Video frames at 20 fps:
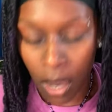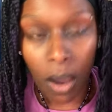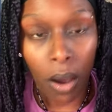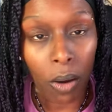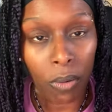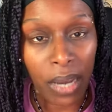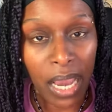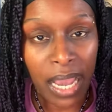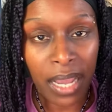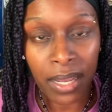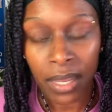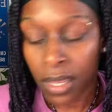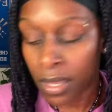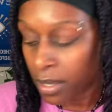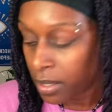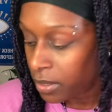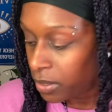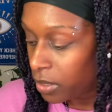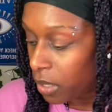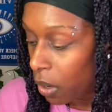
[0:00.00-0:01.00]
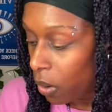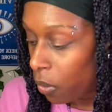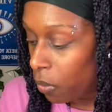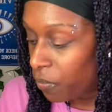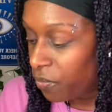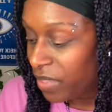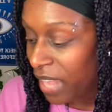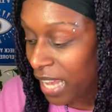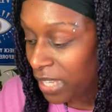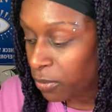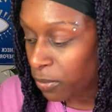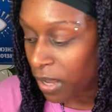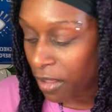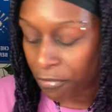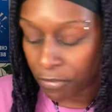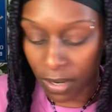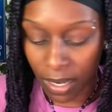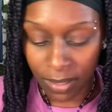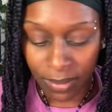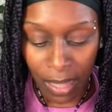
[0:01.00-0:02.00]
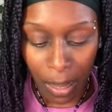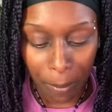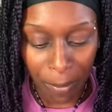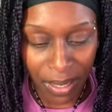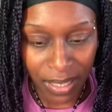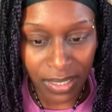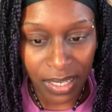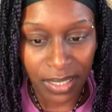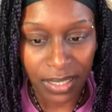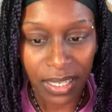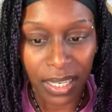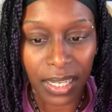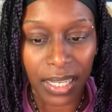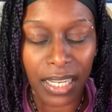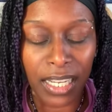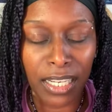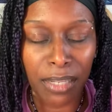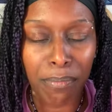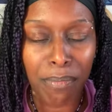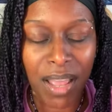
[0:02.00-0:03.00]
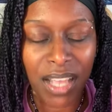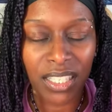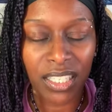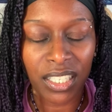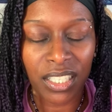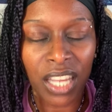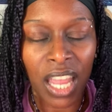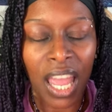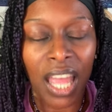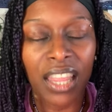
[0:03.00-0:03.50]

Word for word: Okay. So that's what I feel like that means. Let's get a healing message.